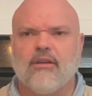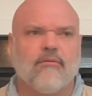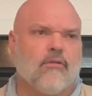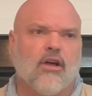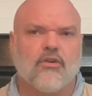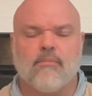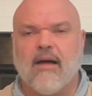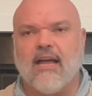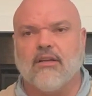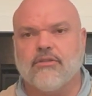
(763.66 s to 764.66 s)
100
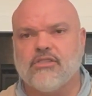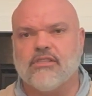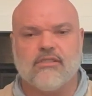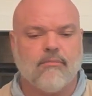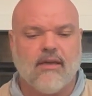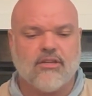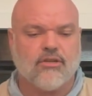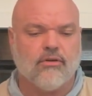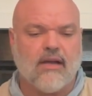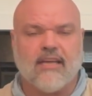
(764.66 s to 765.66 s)
miles just to make
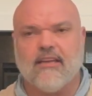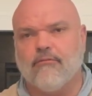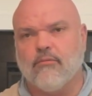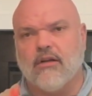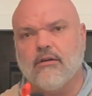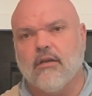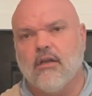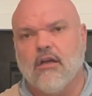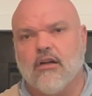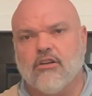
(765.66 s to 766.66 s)
sure I give them a
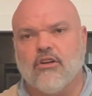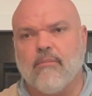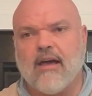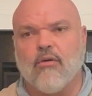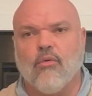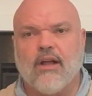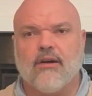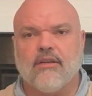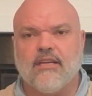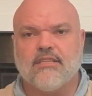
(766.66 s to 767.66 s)
good amount of
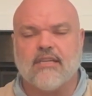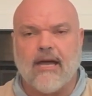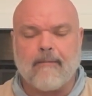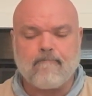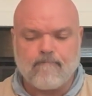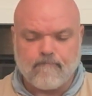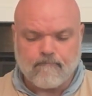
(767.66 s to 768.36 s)
wear each time.